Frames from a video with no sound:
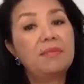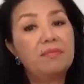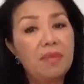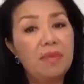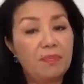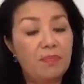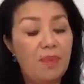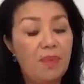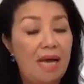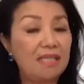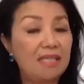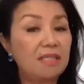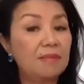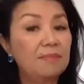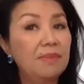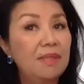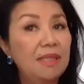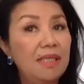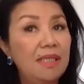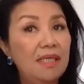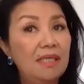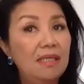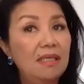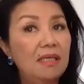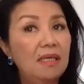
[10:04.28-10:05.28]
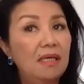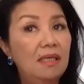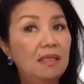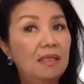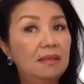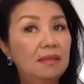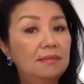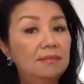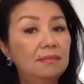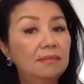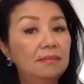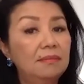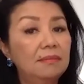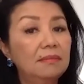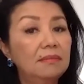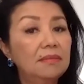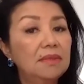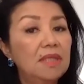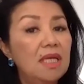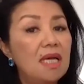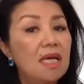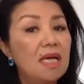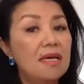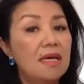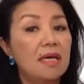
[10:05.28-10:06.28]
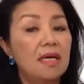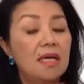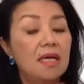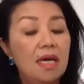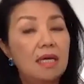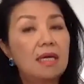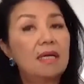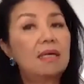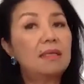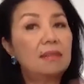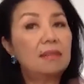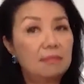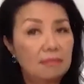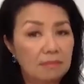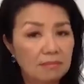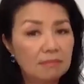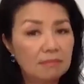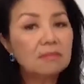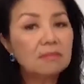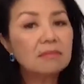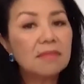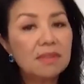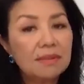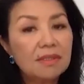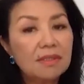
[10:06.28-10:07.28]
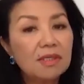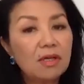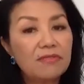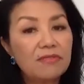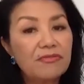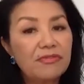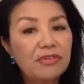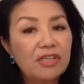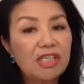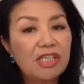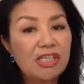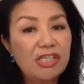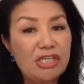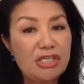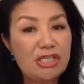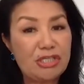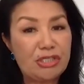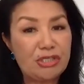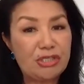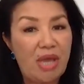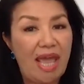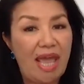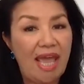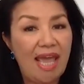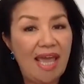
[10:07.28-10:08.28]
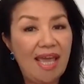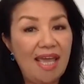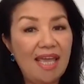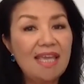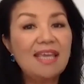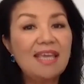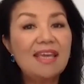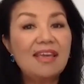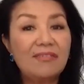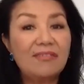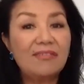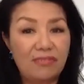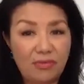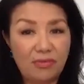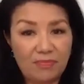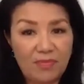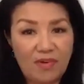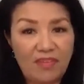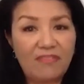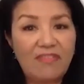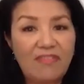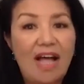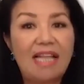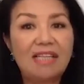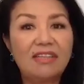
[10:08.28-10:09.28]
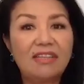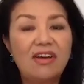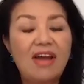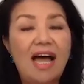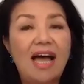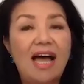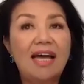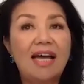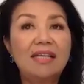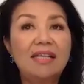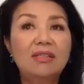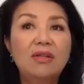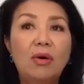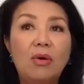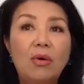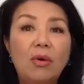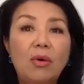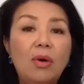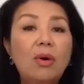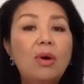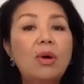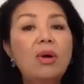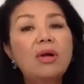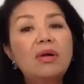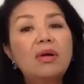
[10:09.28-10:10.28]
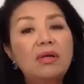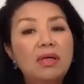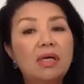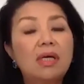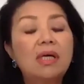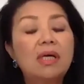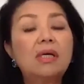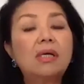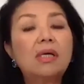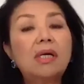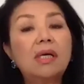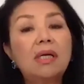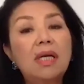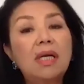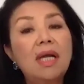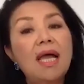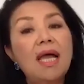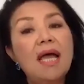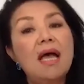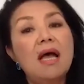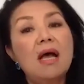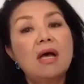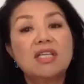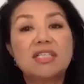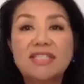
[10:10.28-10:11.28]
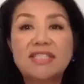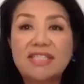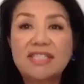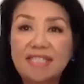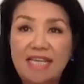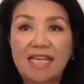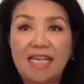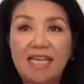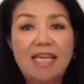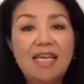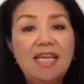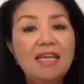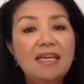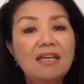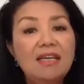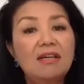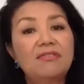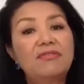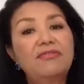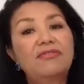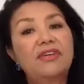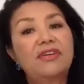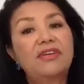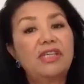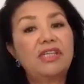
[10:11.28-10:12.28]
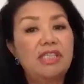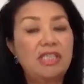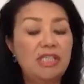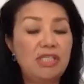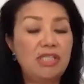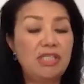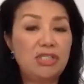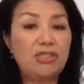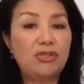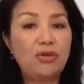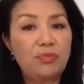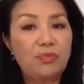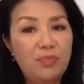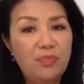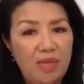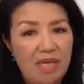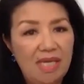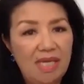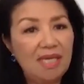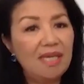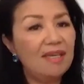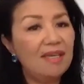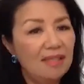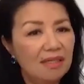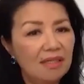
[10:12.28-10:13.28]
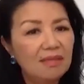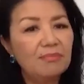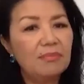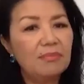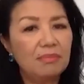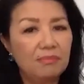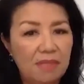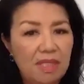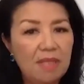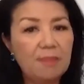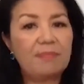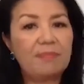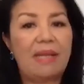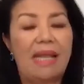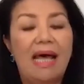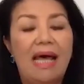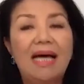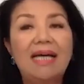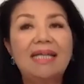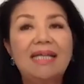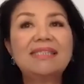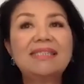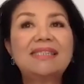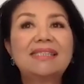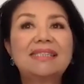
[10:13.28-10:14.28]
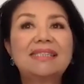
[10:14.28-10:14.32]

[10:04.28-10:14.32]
be possibly um, um, converted into A if you value add, or, or C converted into B, B plus,